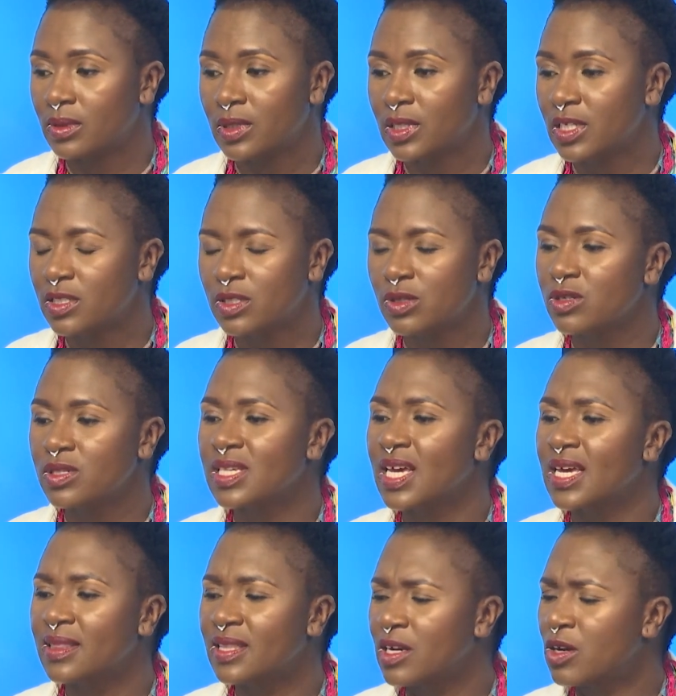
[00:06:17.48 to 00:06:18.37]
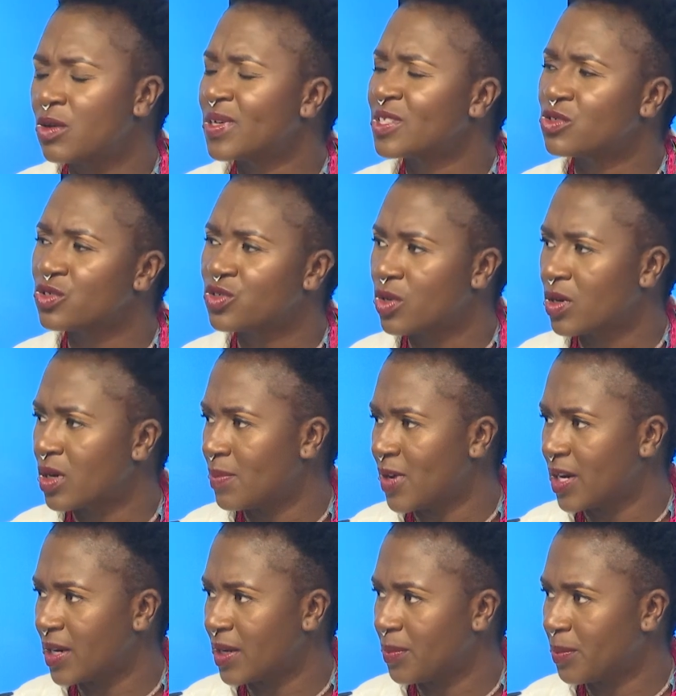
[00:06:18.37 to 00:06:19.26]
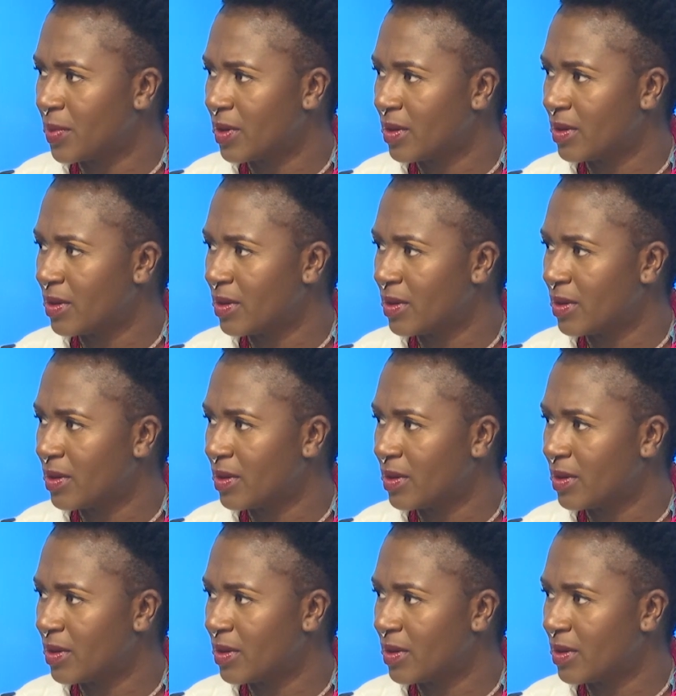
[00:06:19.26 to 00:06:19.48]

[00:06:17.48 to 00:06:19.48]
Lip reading: It's so sad they don't want to talk about him.